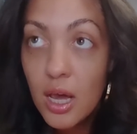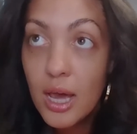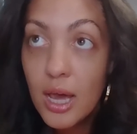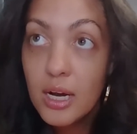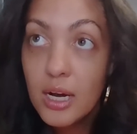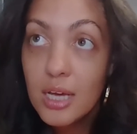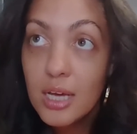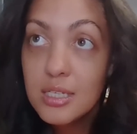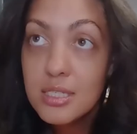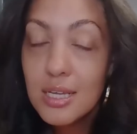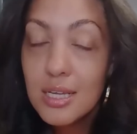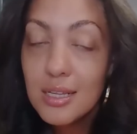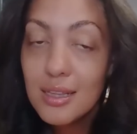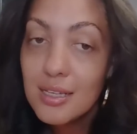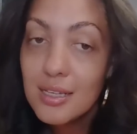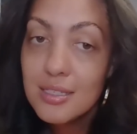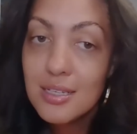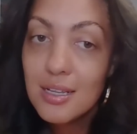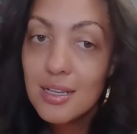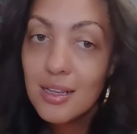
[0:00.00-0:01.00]
And I said
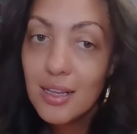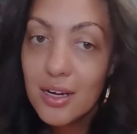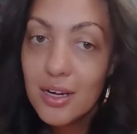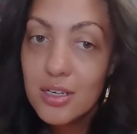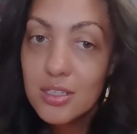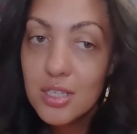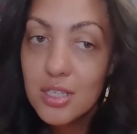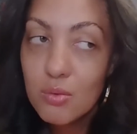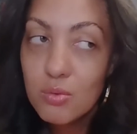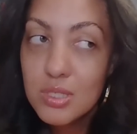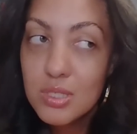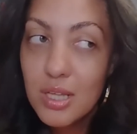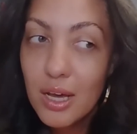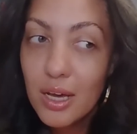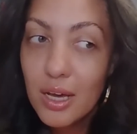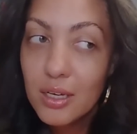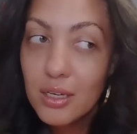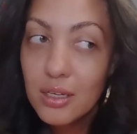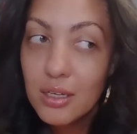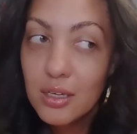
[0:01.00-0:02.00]
that to Clarence. I was
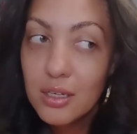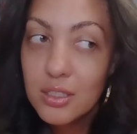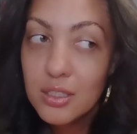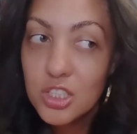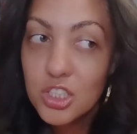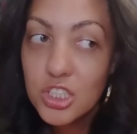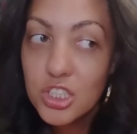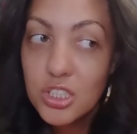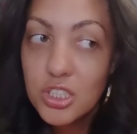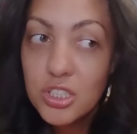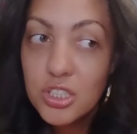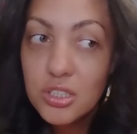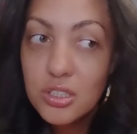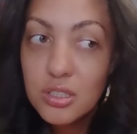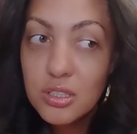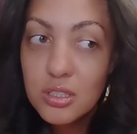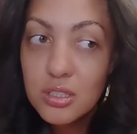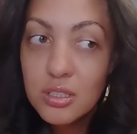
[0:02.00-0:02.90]
like, she's